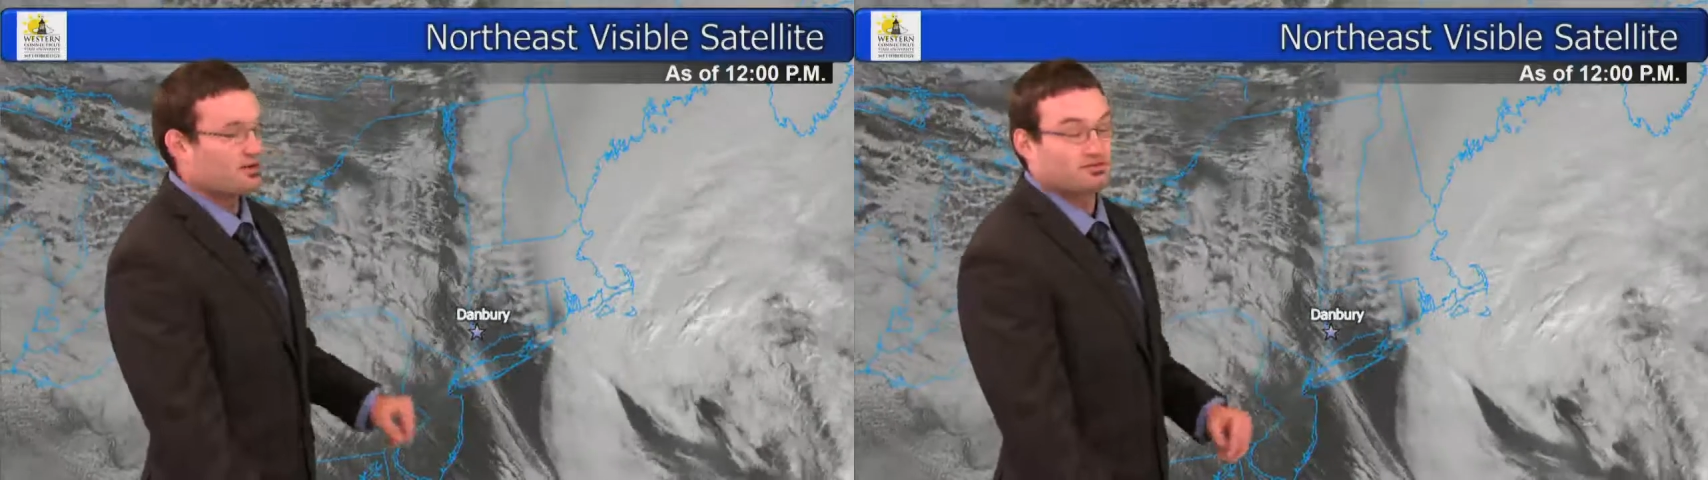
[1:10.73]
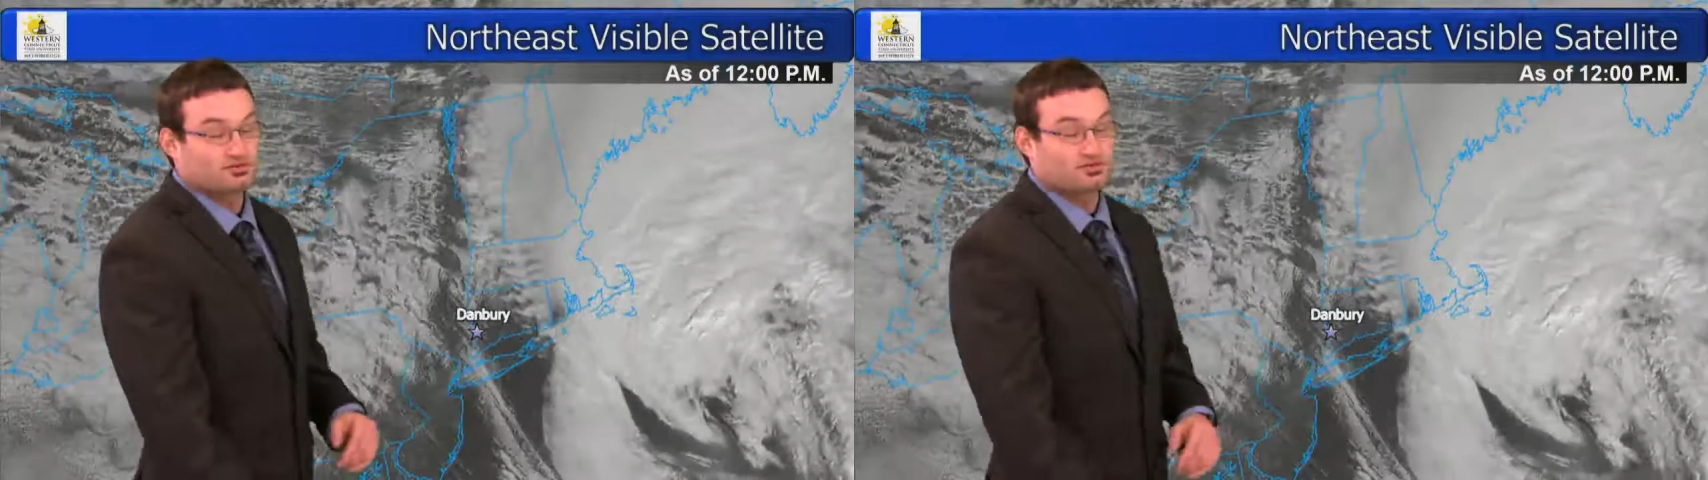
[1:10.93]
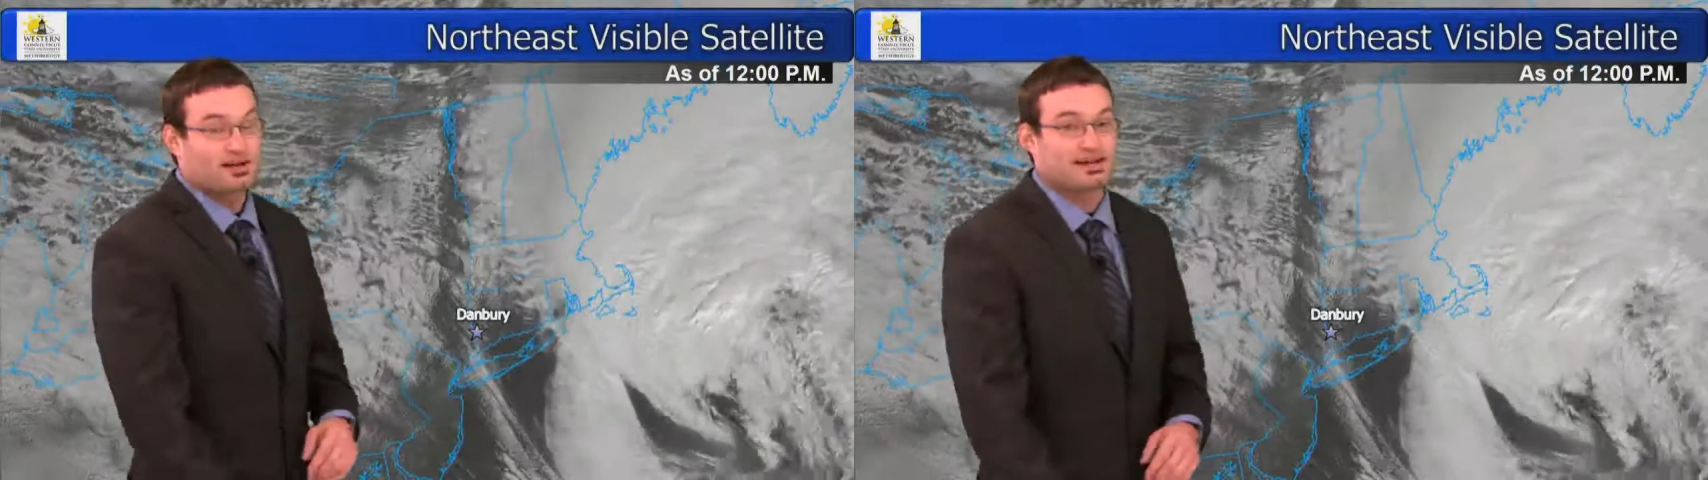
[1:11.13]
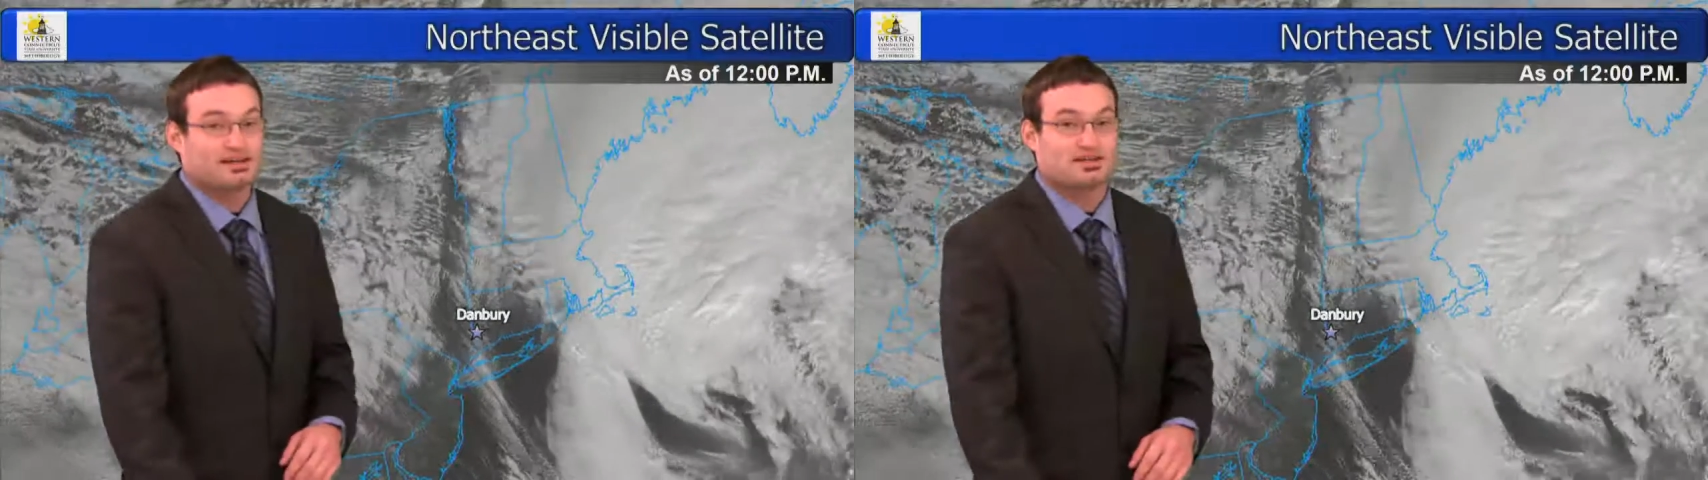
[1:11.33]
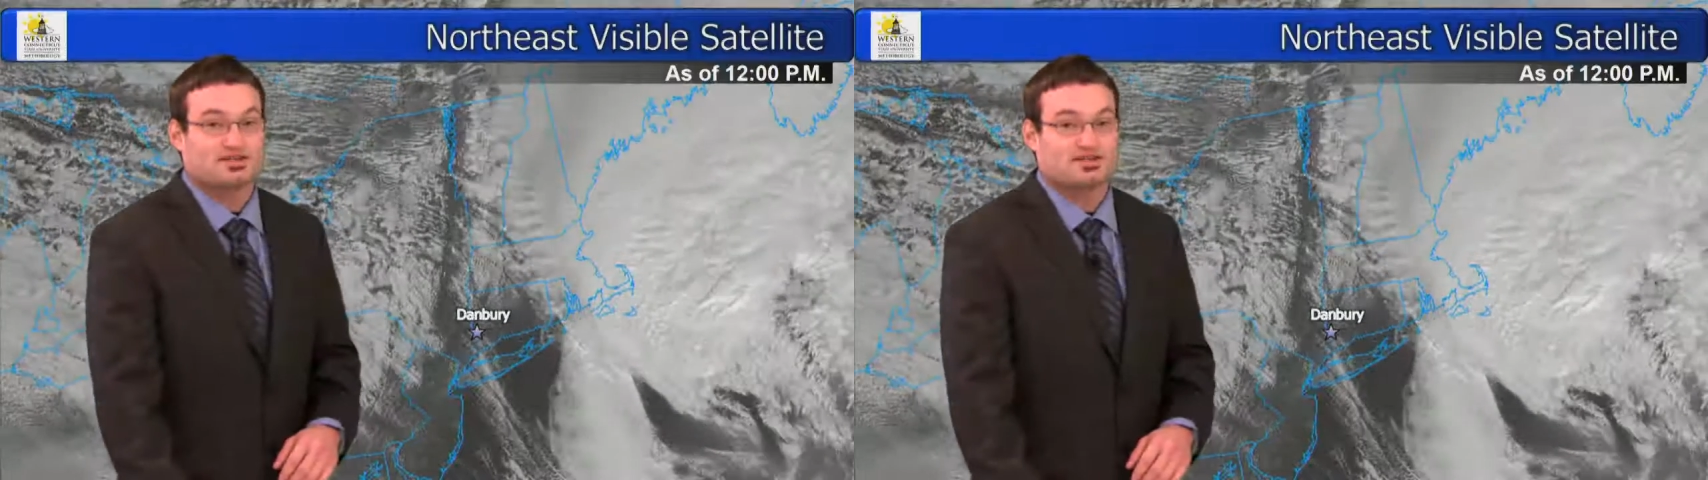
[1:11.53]
with dry
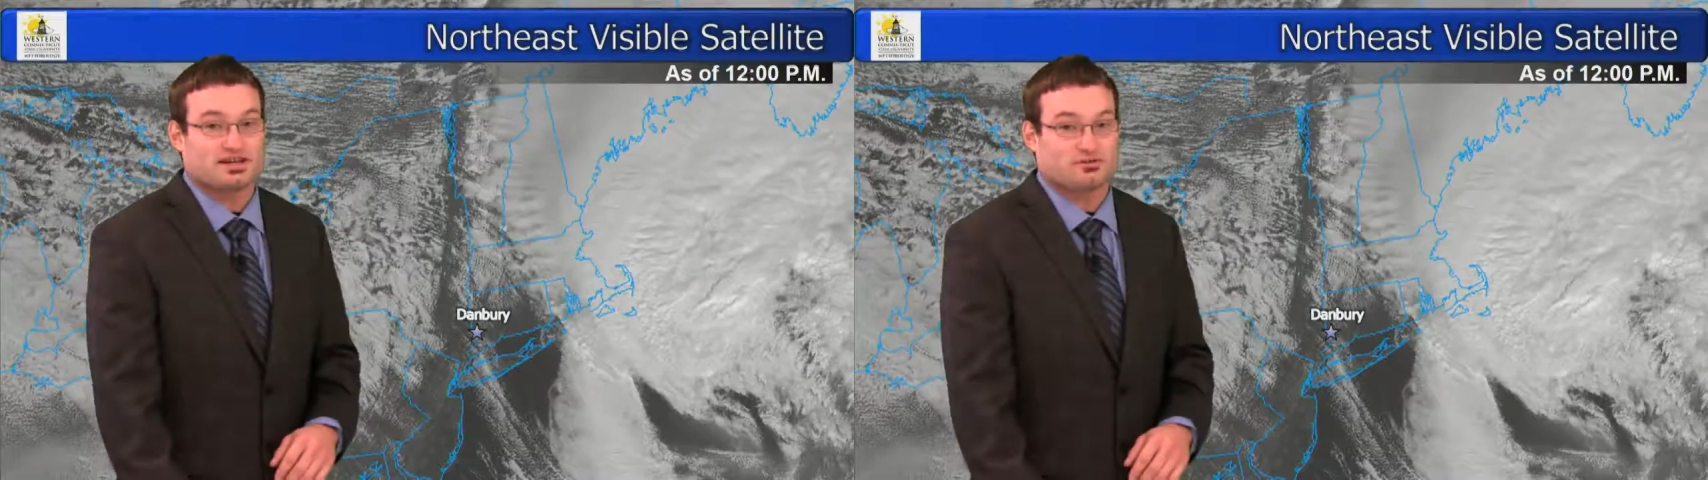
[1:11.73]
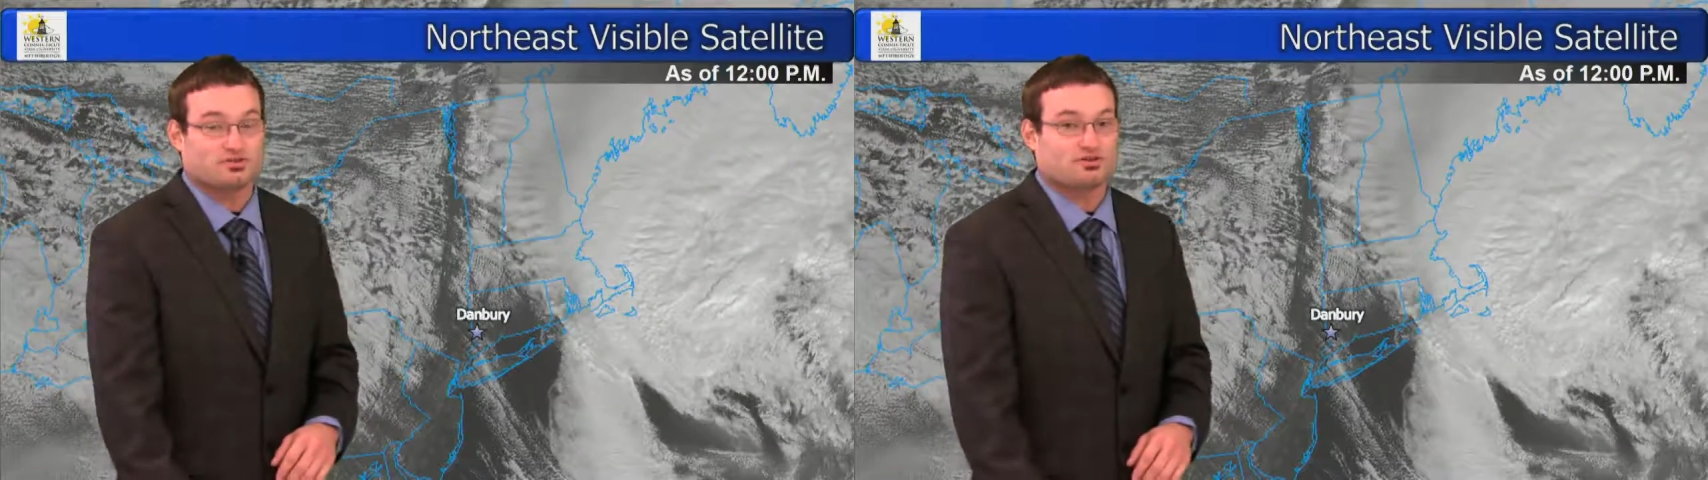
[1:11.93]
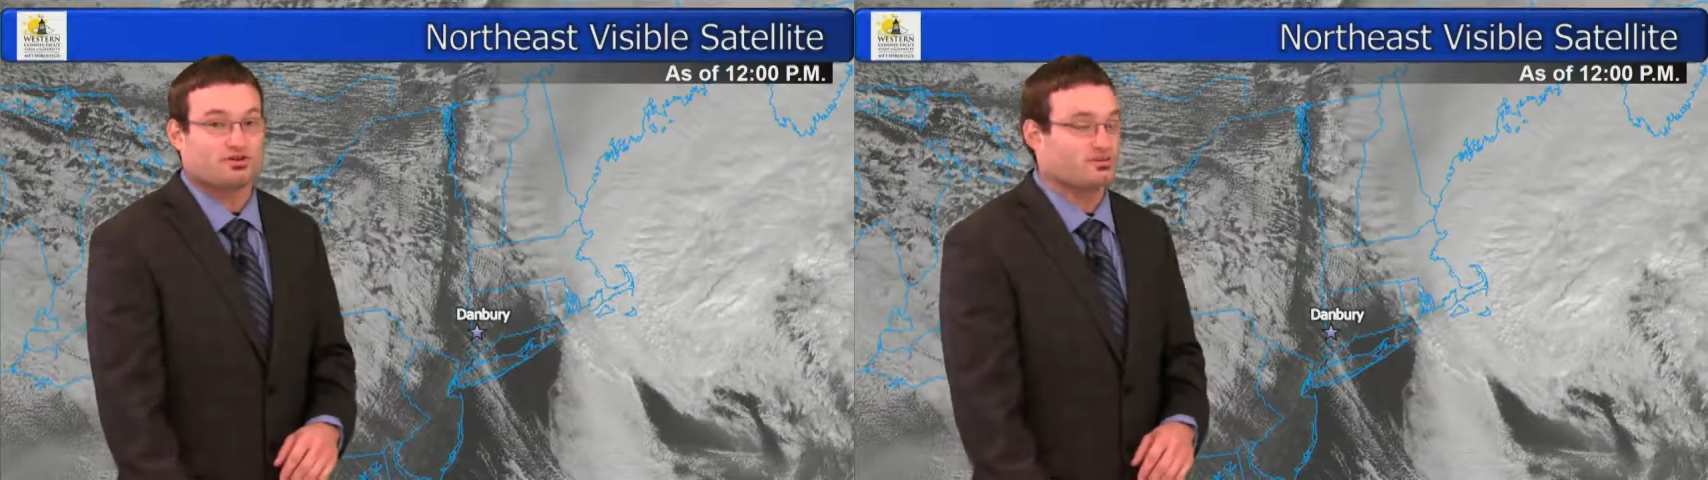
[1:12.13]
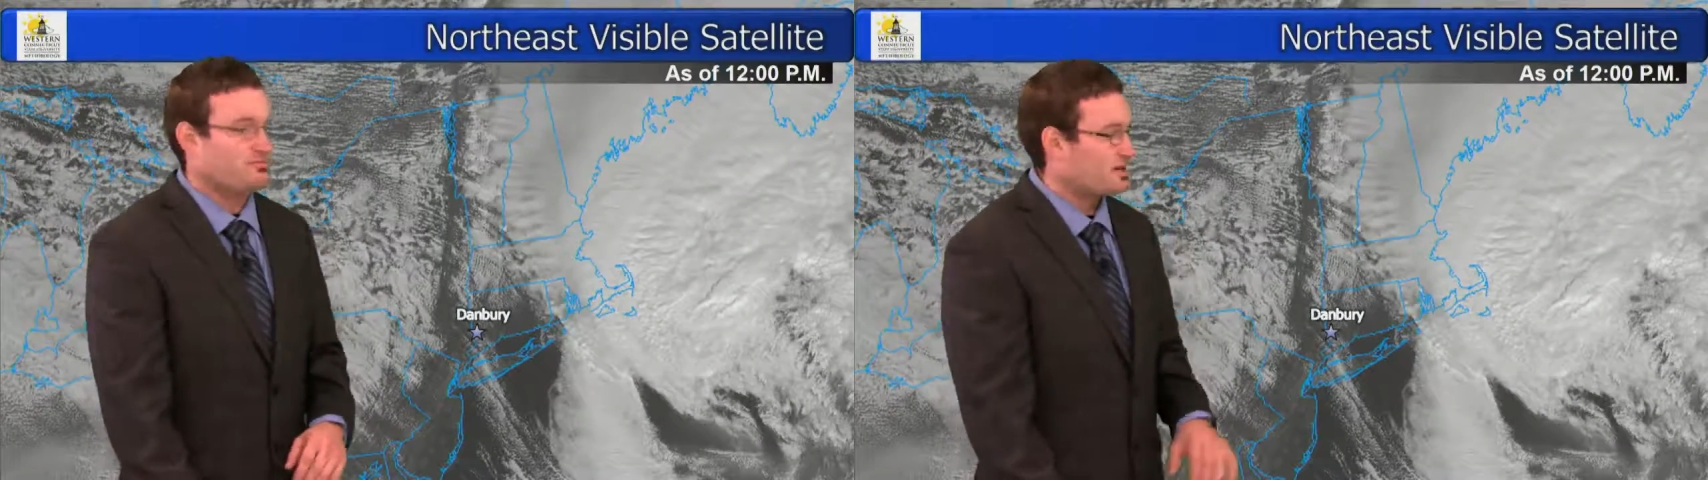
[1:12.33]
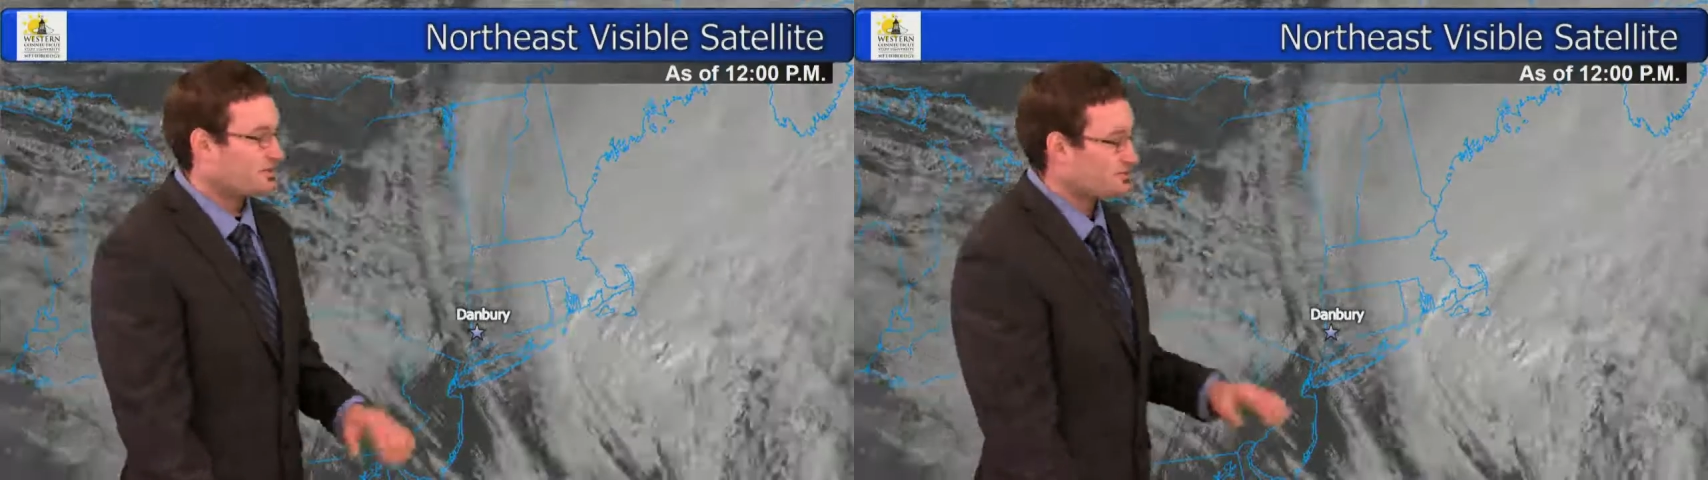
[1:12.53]
conditions like we saw in the
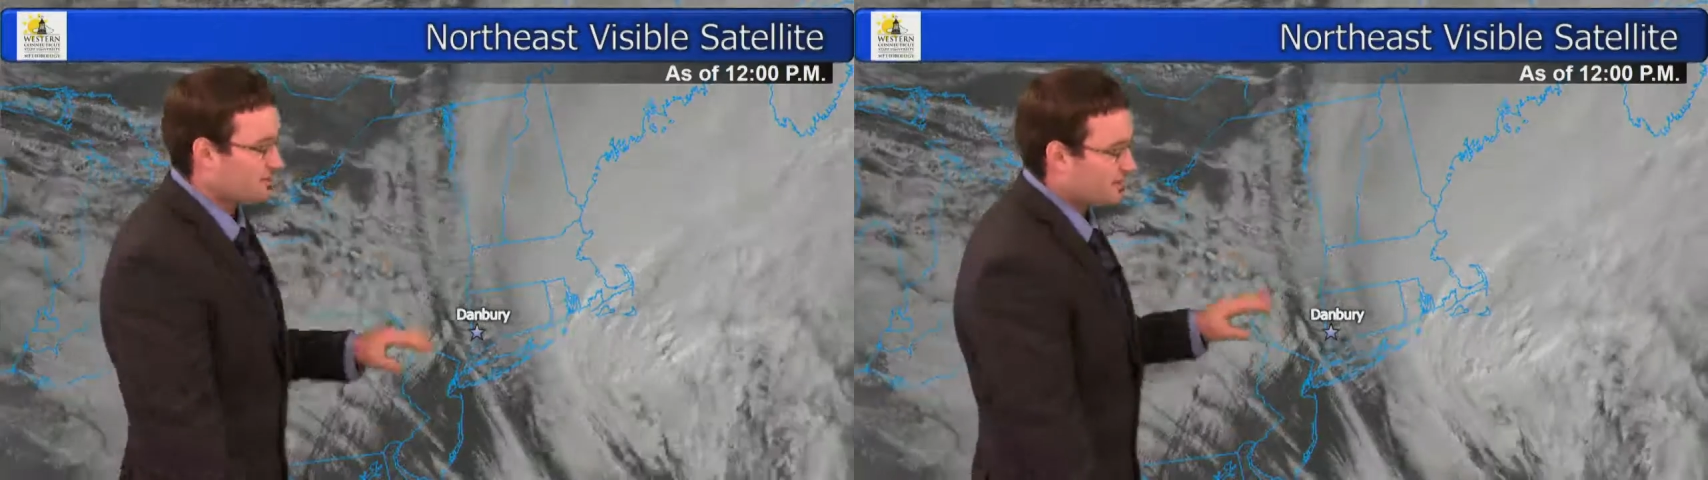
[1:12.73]
picture.